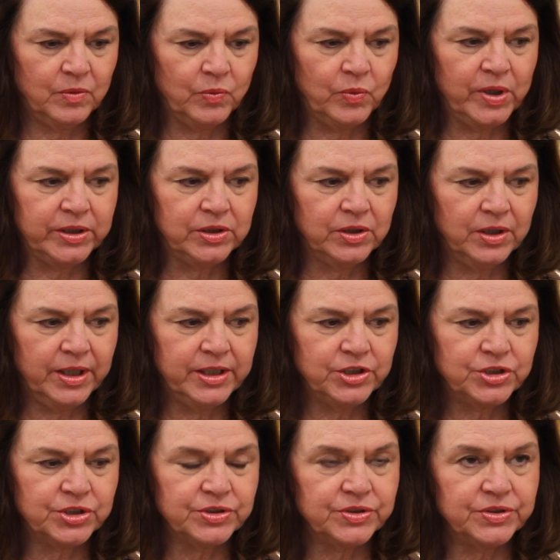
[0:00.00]

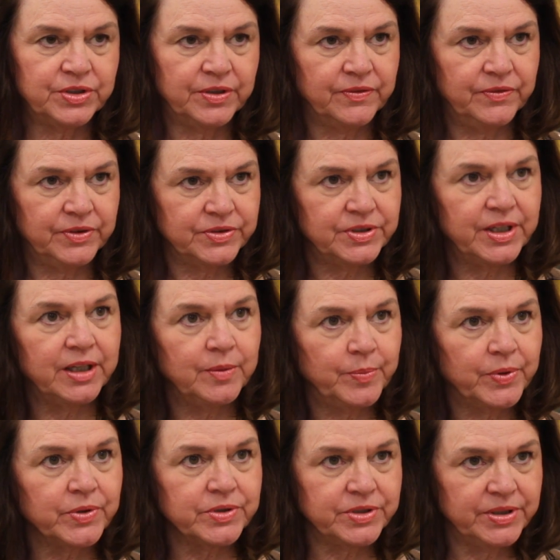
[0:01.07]
regulations of the state
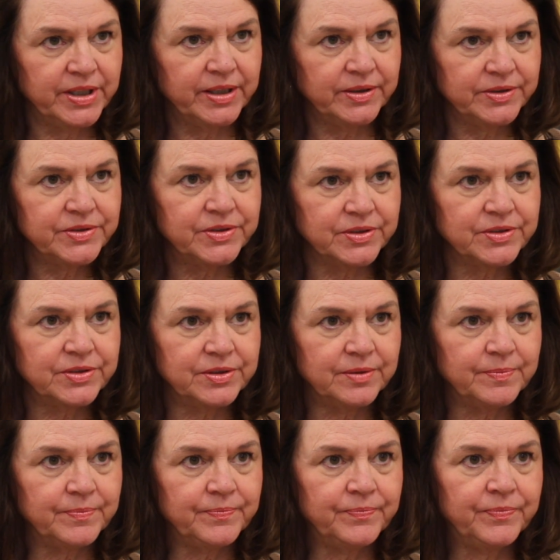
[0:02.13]
personnel
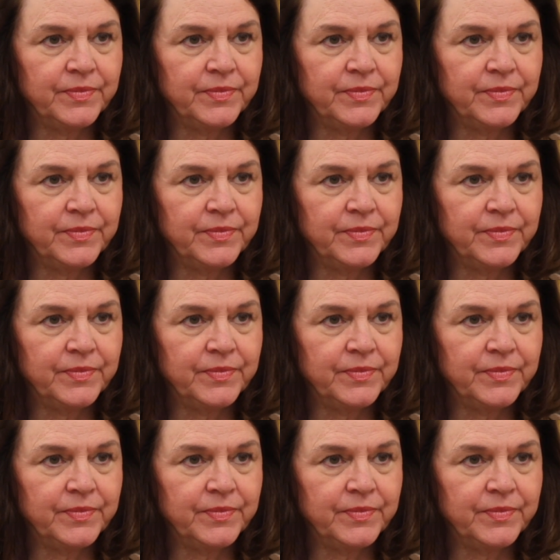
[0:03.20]
system.